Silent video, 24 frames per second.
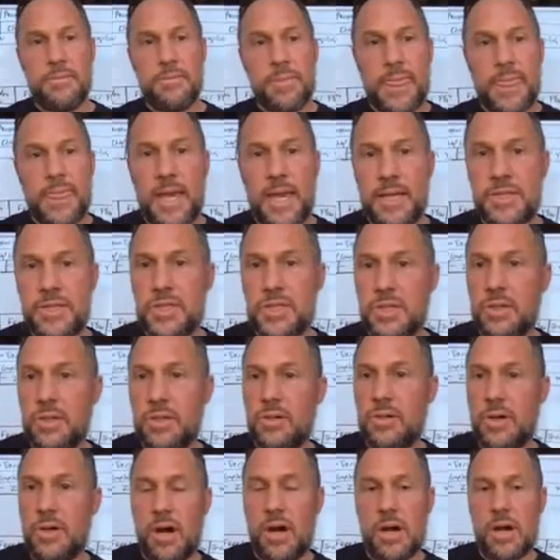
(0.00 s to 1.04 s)
And
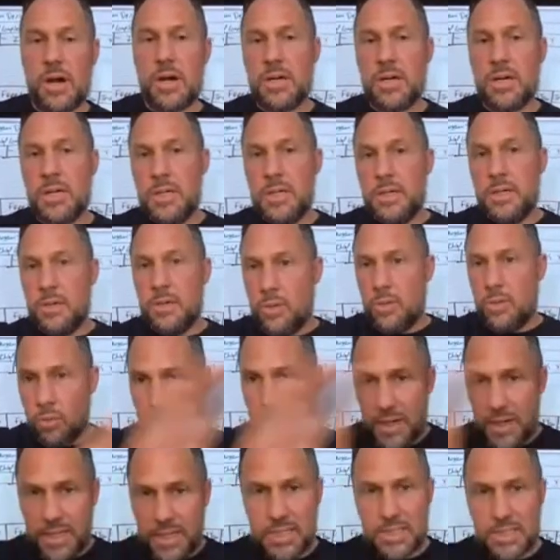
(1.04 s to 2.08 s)
so our
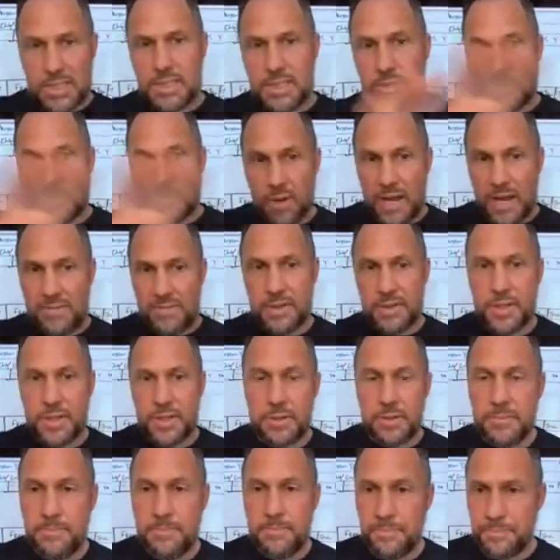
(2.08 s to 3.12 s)
week's
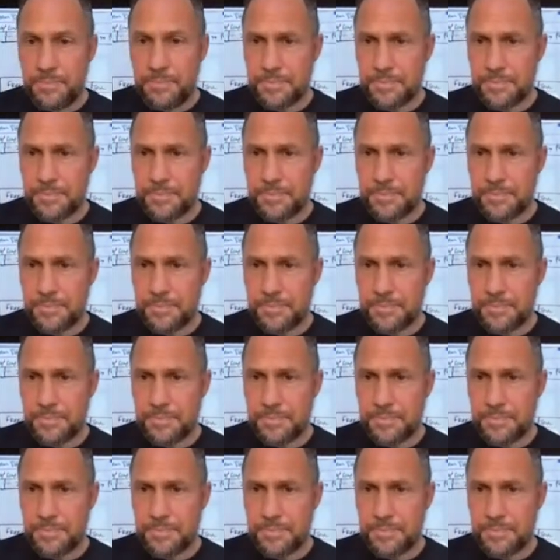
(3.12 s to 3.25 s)
revenue,